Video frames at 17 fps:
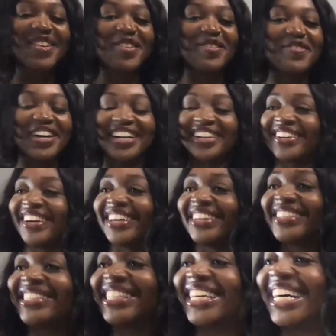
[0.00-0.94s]
the whole
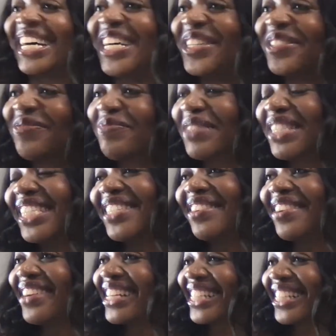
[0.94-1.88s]
background done. You
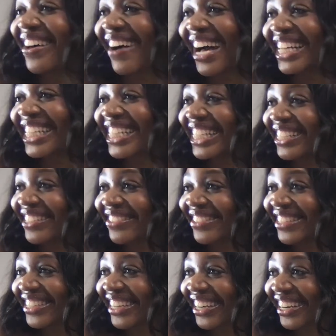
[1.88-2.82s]
know that's how I
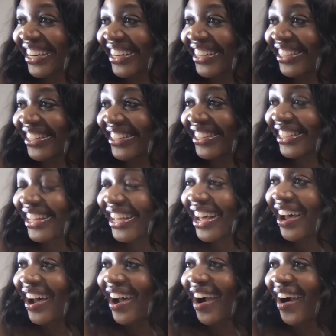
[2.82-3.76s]
do, girl.
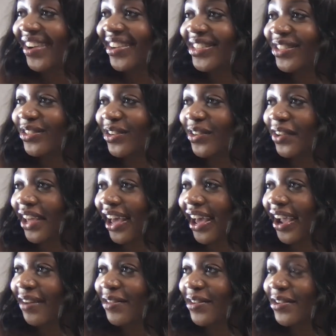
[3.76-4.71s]
Are you doing
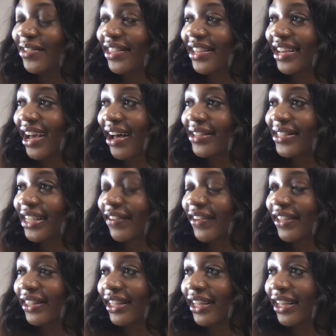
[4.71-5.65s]
okay, Ruthie? How's
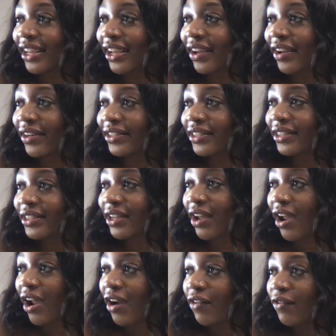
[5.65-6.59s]
everything?
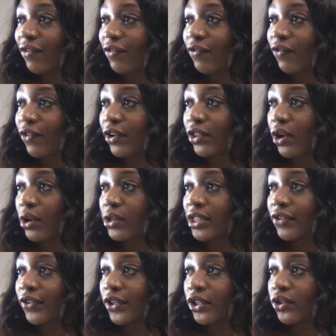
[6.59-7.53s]
For those
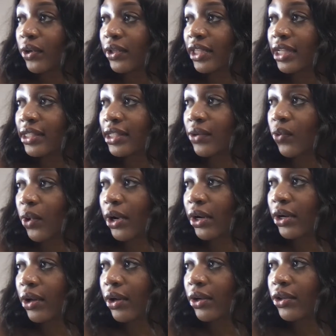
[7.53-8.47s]
of you doing this in
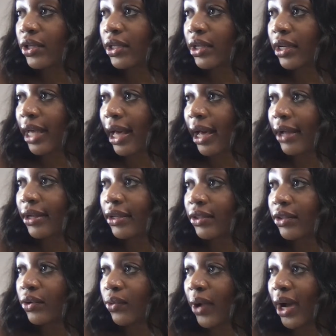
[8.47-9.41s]
watercolor, you can add
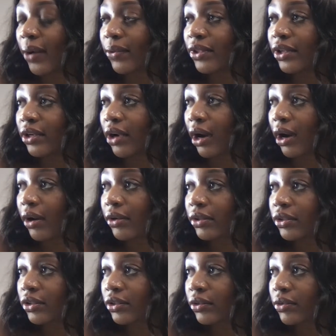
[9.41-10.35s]
in the white with the gouache.
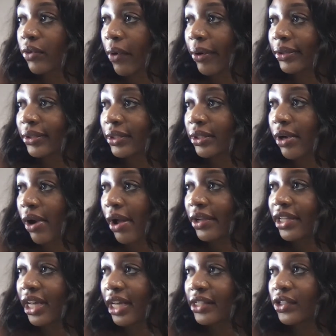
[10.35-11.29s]

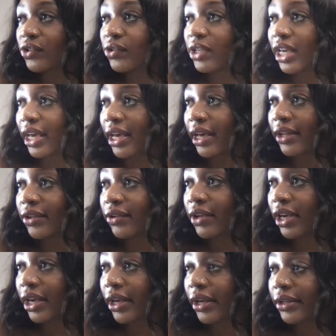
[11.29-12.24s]
Yes, you can. You
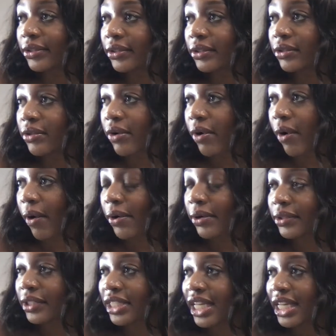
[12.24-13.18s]
can.
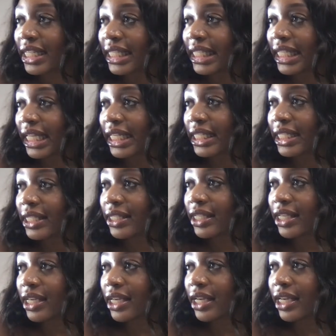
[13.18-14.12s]

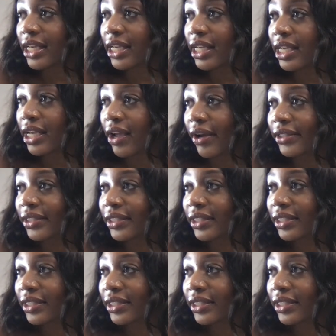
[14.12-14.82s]
Tennessee.